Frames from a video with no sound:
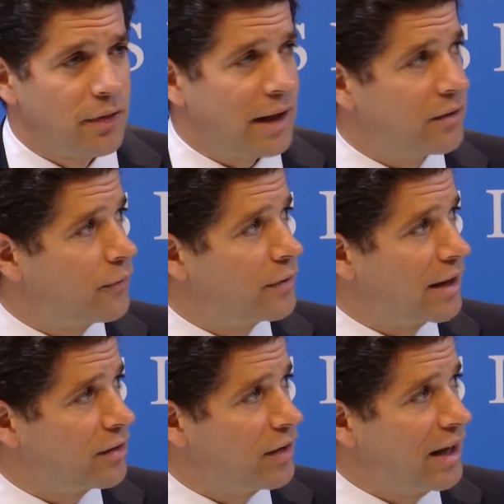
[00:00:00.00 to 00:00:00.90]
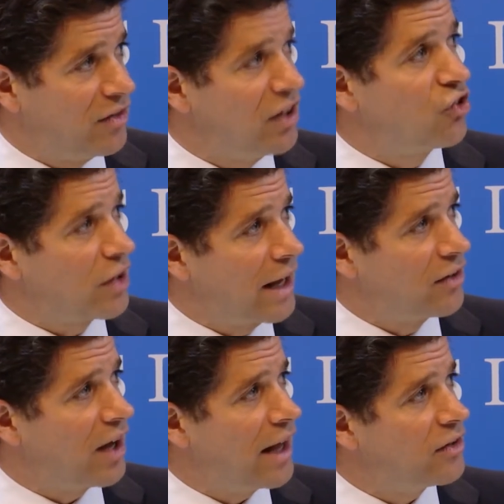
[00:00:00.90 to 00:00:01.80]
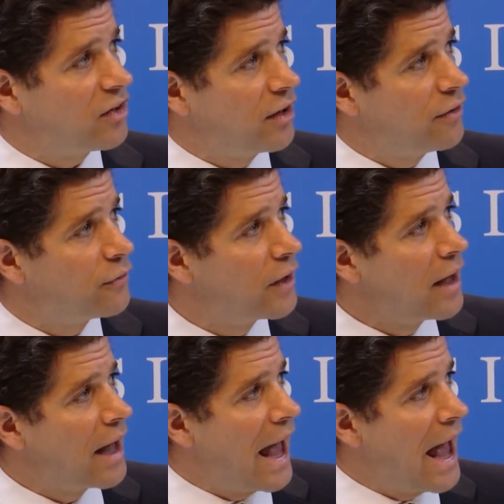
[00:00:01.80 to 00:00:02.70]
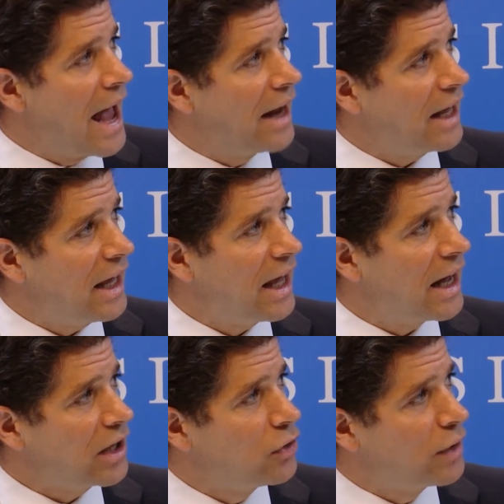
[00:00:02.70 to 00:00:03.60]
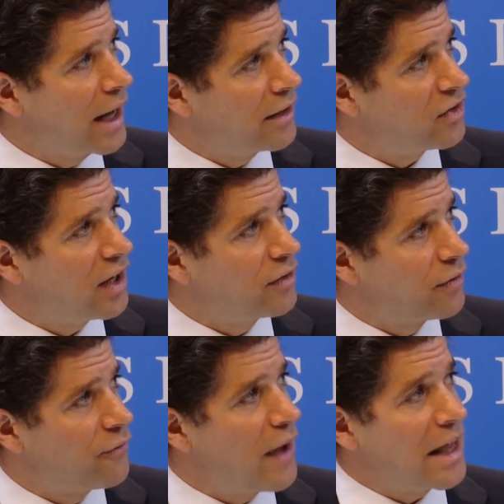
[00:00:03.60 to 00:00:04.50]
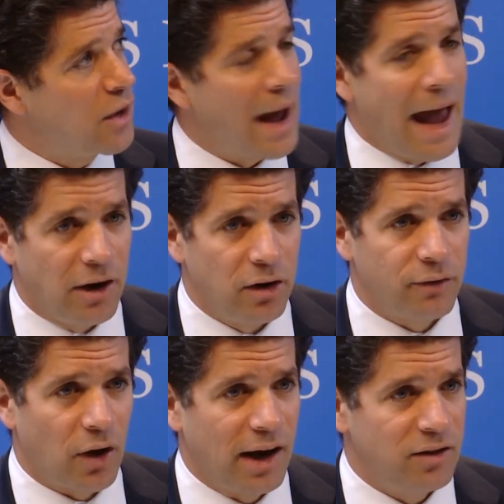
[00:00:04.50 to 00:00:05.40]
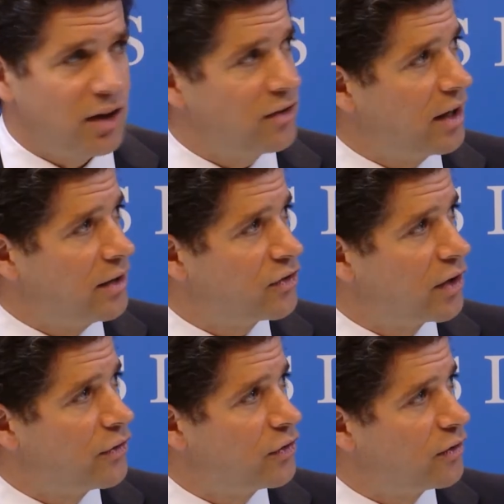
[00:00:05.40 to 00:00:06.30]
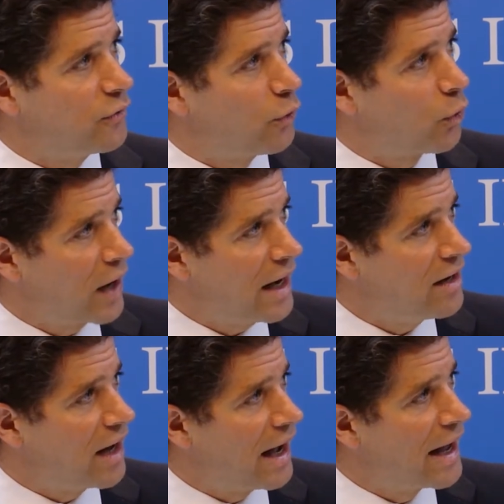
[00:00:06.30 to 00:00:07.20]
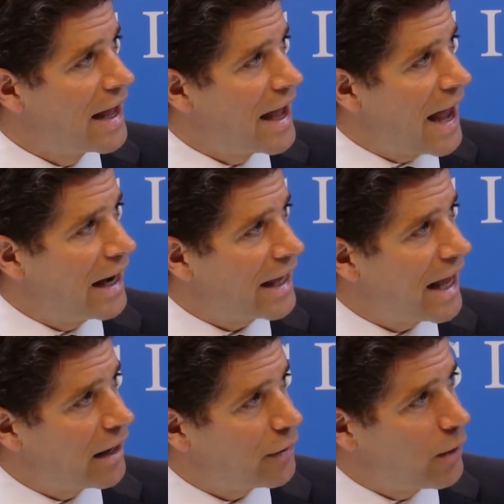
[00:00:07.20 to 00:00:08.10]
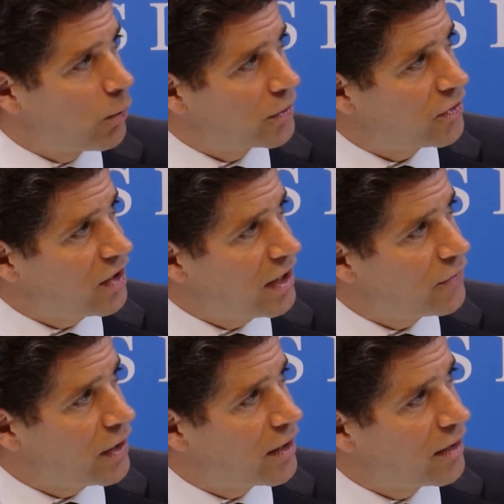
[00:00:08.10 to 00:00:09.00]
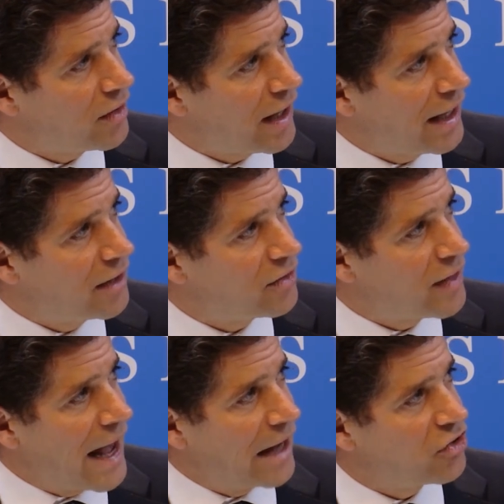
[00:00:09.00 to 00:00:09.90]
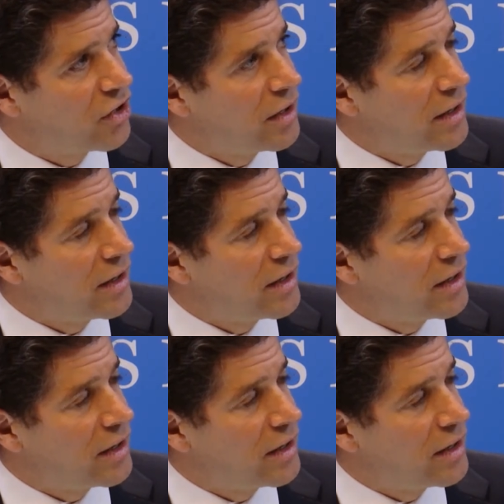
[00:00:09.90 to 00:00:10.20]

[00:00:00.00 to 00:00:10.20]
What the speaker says: that's digitally intensive. And here you get a sense of the value added of ICT services for India. And again, I think what's significant is that